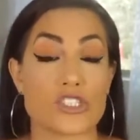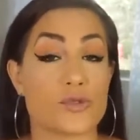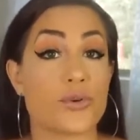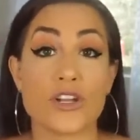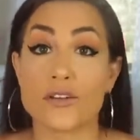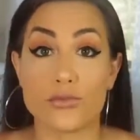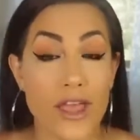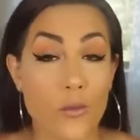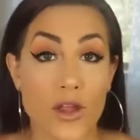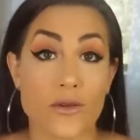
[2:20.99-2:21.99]
It's a pretty good
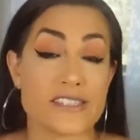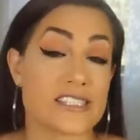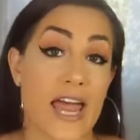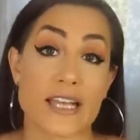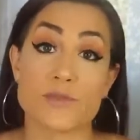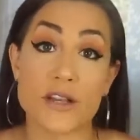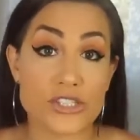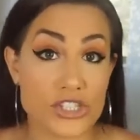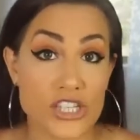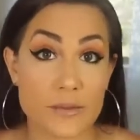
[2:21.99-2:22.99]
rate where you can snag
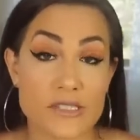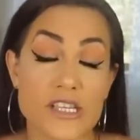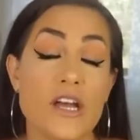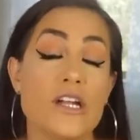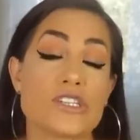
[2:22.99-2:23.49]
sponsorships.